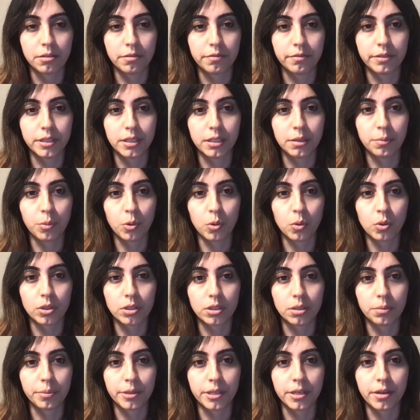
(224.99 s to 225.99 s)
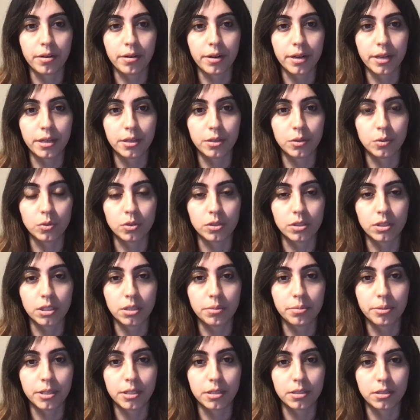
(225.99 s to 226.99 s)
We report the
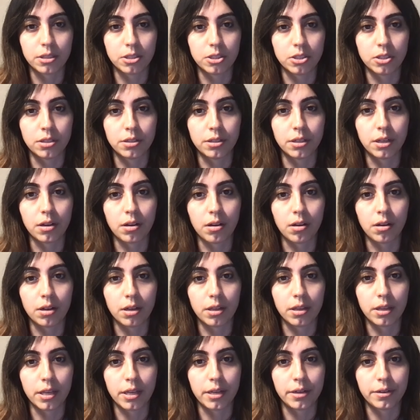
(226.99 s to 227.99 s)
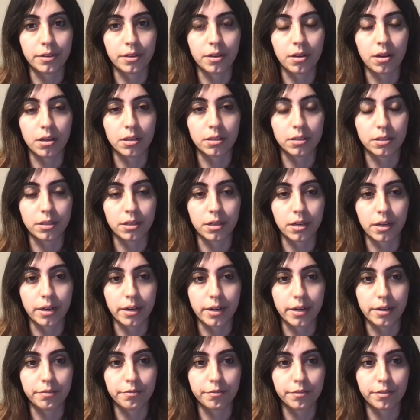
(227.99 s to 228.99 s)
PRAUC, precision recall area under
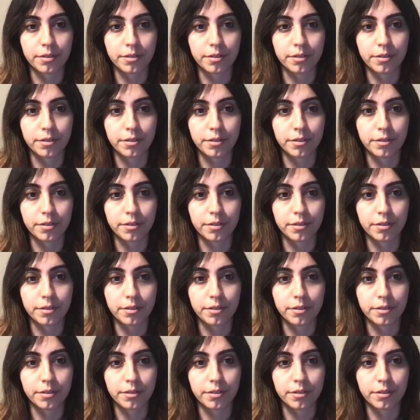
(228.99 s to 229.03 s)
curve.